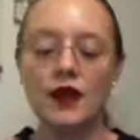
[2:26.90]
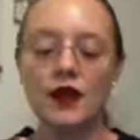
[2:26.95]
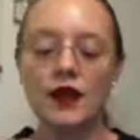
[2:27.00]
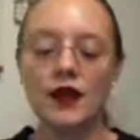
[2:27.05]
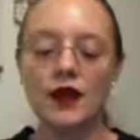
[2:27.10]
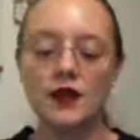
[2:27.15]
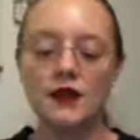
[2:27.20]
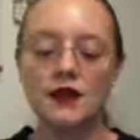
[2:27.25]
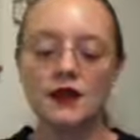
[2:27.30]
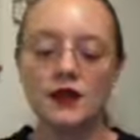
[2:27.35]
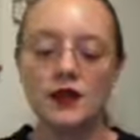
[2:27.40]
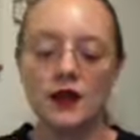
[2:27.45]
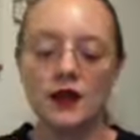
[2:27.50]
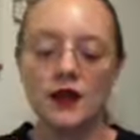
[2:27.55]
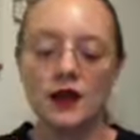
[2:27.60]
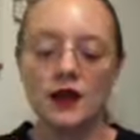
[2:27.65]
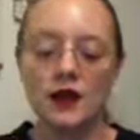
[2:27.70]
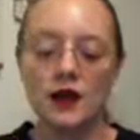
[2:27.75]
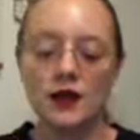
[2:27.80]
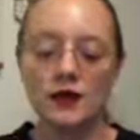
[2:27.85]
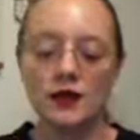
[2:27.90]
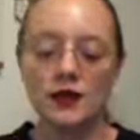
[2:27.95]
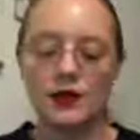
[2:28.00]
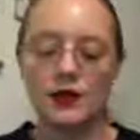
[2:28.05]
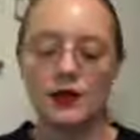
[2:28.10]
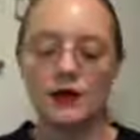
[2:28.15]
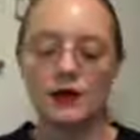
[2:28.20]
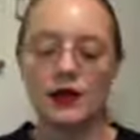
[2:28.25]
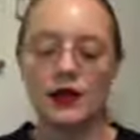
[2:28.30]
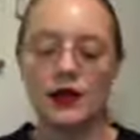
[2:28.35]
and I'm going to
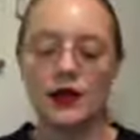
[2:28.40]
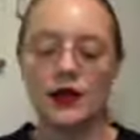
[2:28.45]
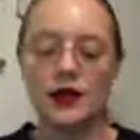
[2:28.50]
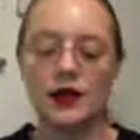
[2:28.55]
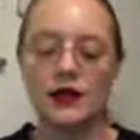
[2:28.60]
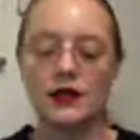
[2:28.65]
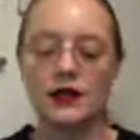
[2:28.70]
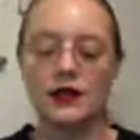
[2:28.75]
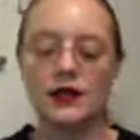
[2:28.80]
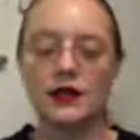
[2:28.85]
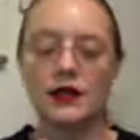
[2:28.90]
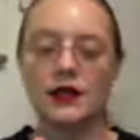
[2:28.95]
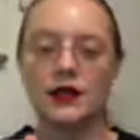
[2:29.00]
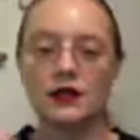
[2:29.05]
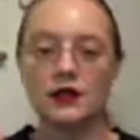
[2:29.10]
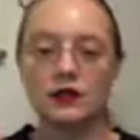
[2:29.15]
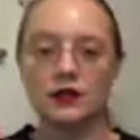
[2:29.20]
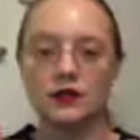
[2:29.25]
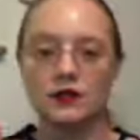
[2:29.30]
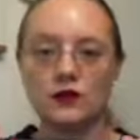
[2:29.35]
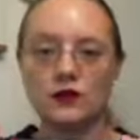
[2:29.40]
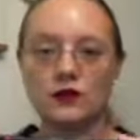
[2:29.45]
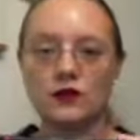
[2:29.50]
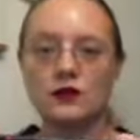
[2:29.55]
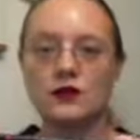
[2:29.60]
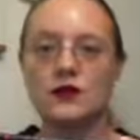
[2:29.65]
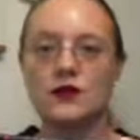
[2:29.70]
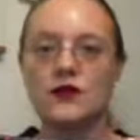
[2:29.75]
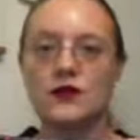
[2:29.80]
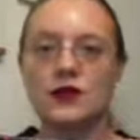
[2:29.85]
go ahead and
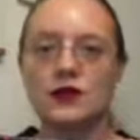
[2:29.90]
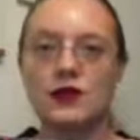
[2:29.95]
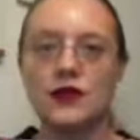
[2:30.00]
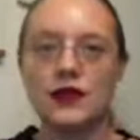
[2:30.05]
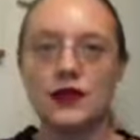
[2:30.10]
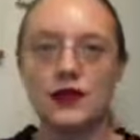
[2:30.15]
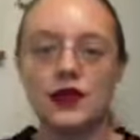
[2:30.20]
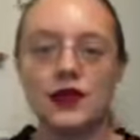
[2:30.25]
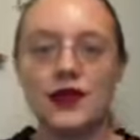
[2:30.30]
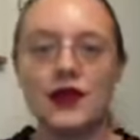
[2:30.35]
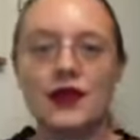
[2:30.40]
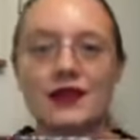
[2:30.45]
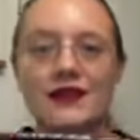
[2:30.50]
use the